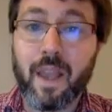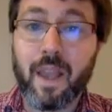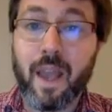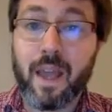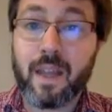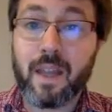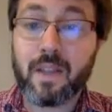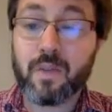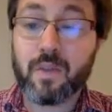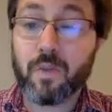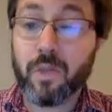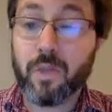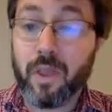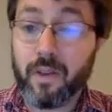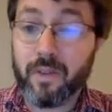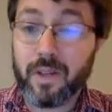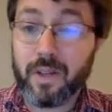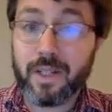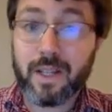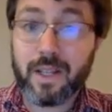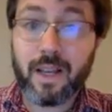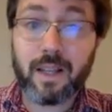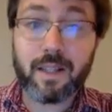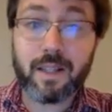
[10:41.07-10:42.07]
And as with
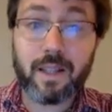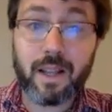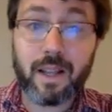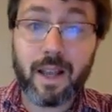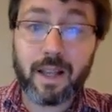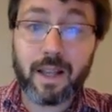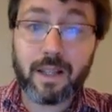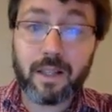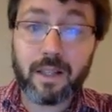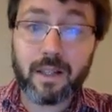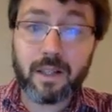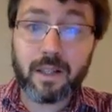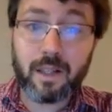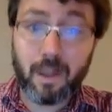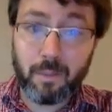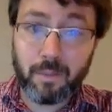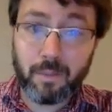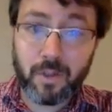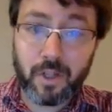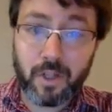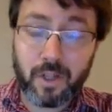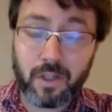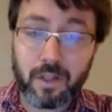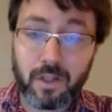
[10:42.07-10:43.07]
every test, it has
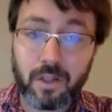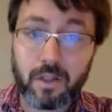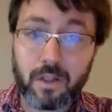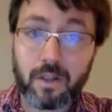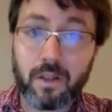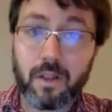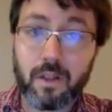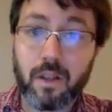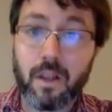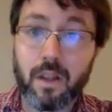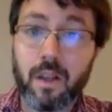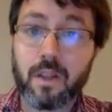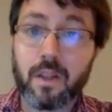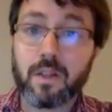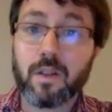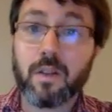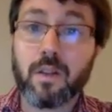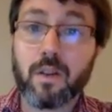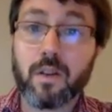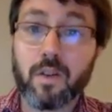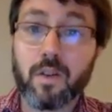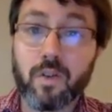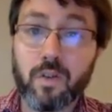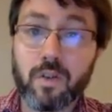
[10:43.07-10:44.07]
assumptions. So
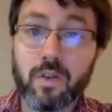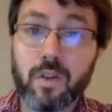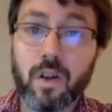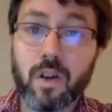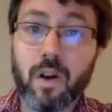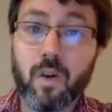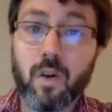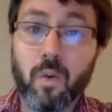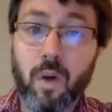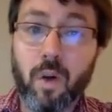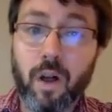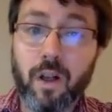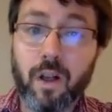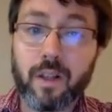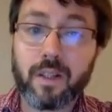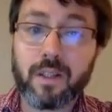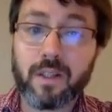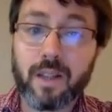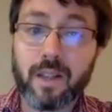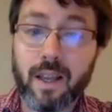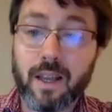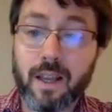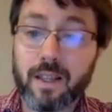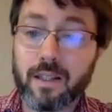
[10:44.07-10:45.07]
the Kruskal-Wallis
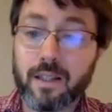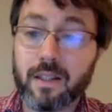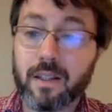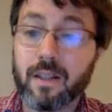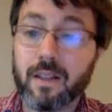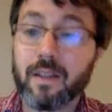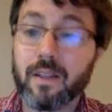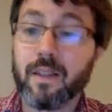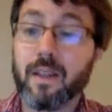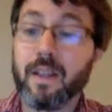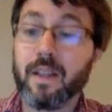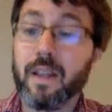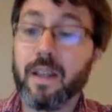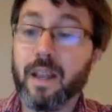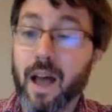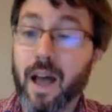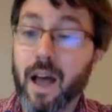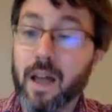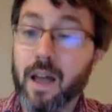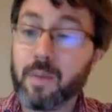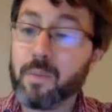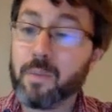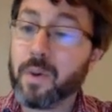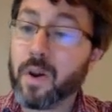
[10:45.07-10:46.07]
test, the
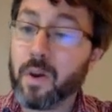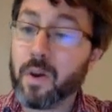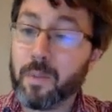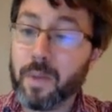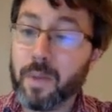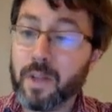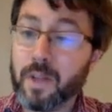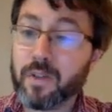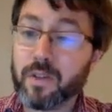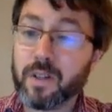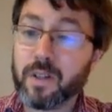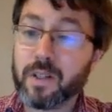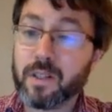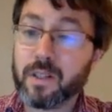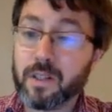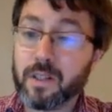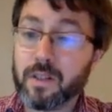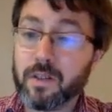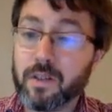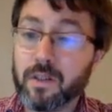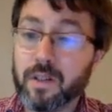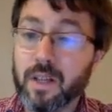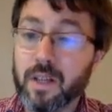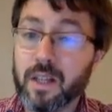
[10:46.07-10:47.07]
non-parametric
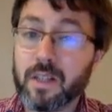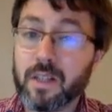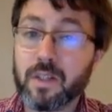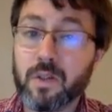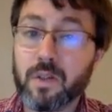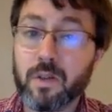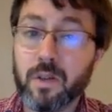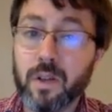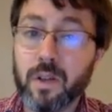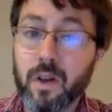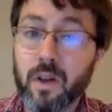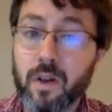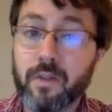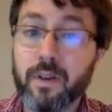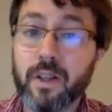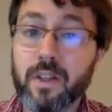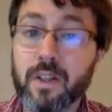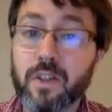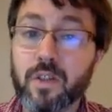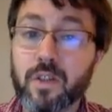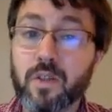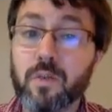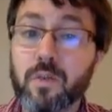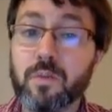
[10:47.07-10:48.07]
sister test to ANOVA,
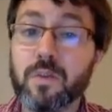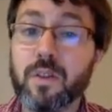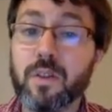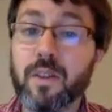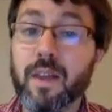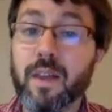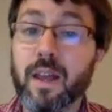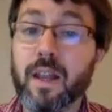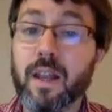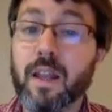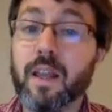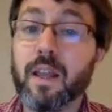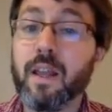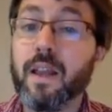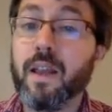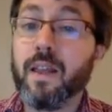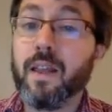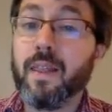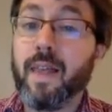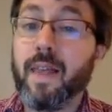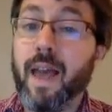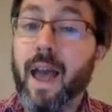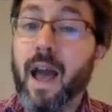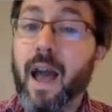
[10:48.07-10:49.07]
assumes that
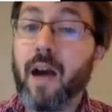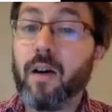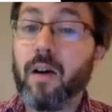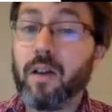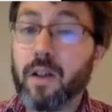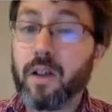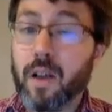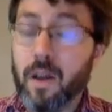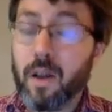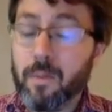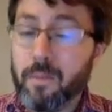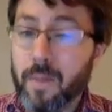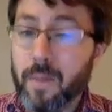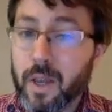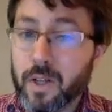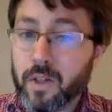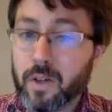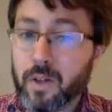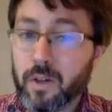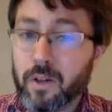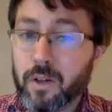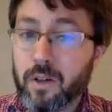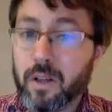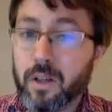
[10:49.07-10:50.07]
the outcome
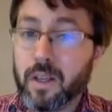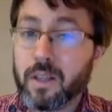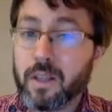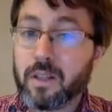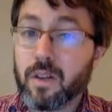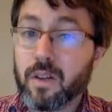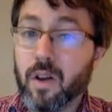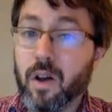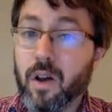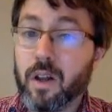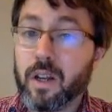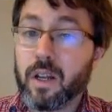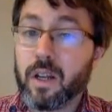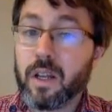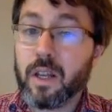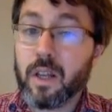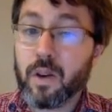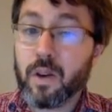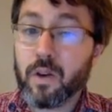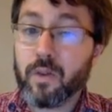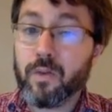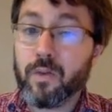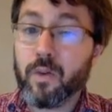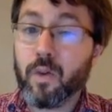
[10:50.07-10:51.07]
measure is on an
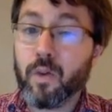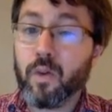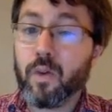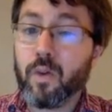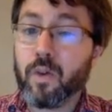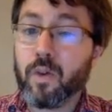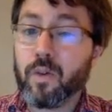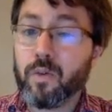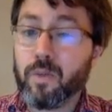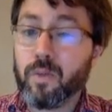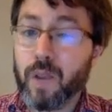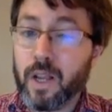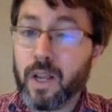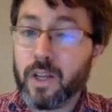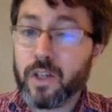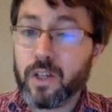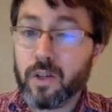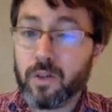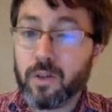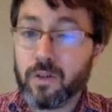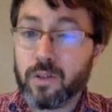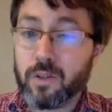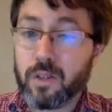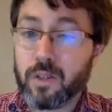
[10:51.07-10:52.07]
interval or
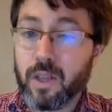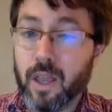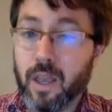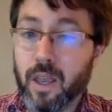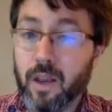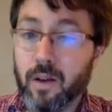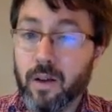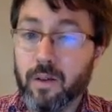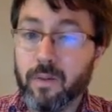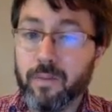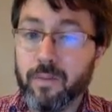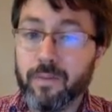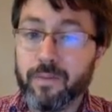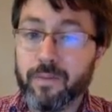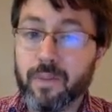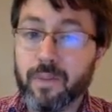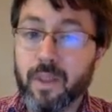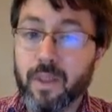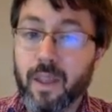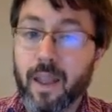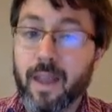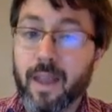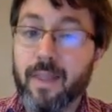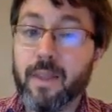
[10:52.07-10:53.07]
ratio scale,
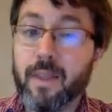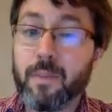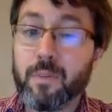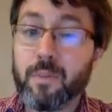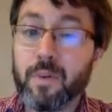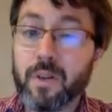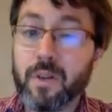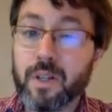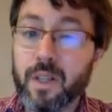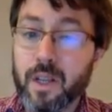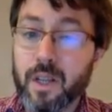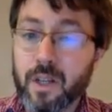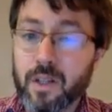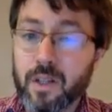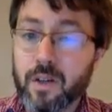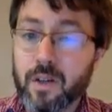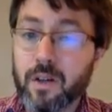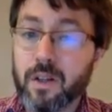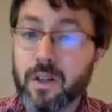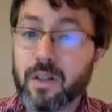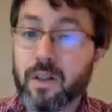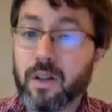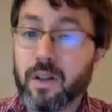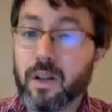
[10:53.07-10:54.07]
and the
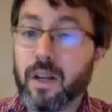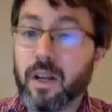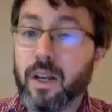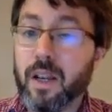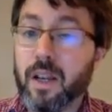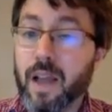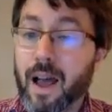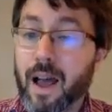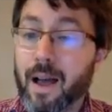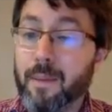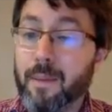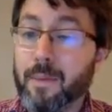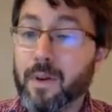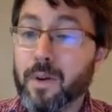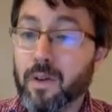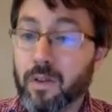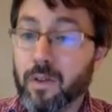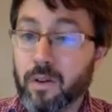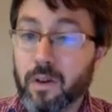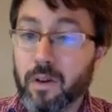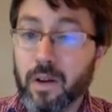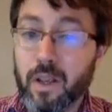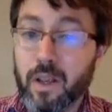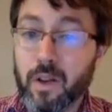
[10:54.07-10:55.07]
predictor is on a nominal
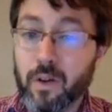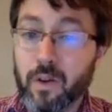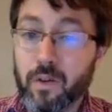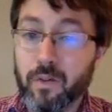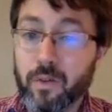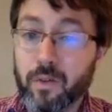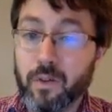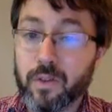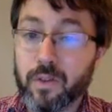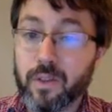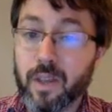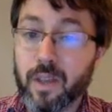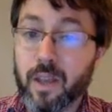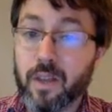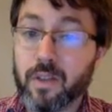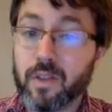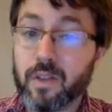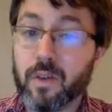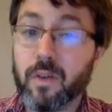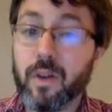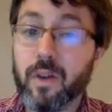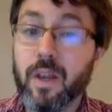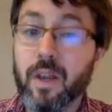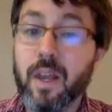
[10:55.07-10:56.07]
or interval scale.
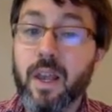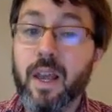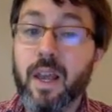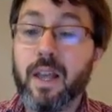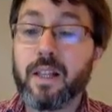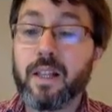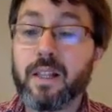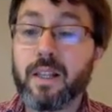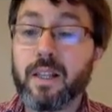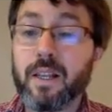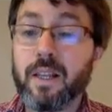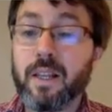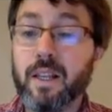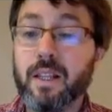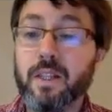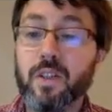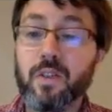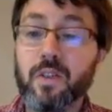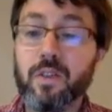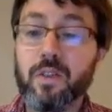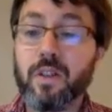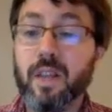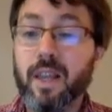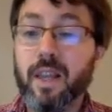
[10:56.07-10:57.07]
So it's
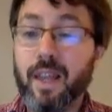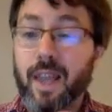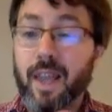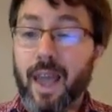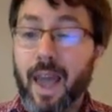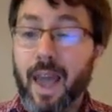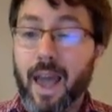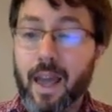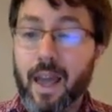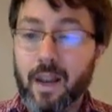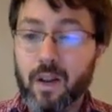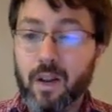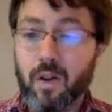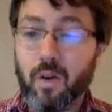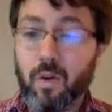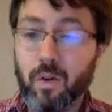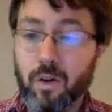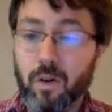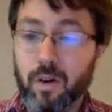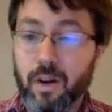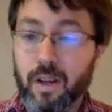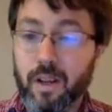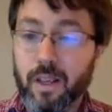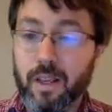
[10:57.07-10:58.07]
using
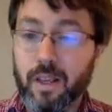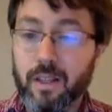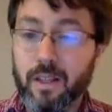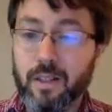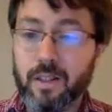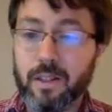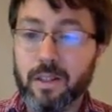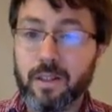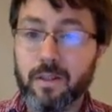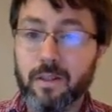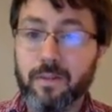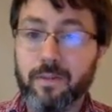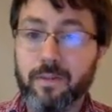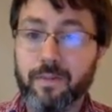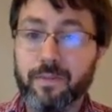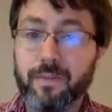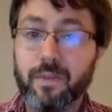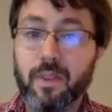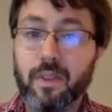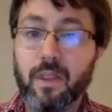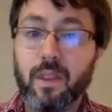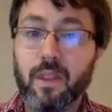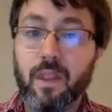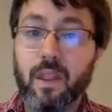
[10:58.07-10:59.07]
categories
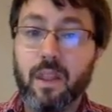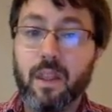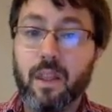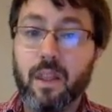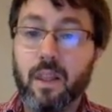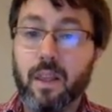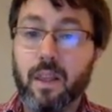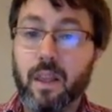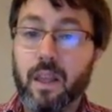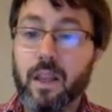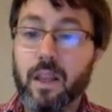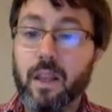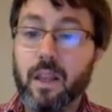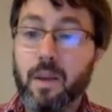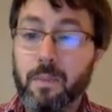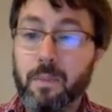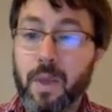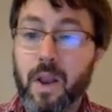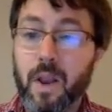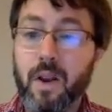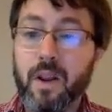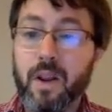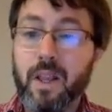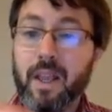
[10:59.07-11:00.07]
and
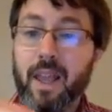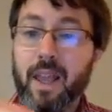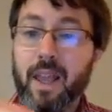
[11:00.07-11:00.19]
comparing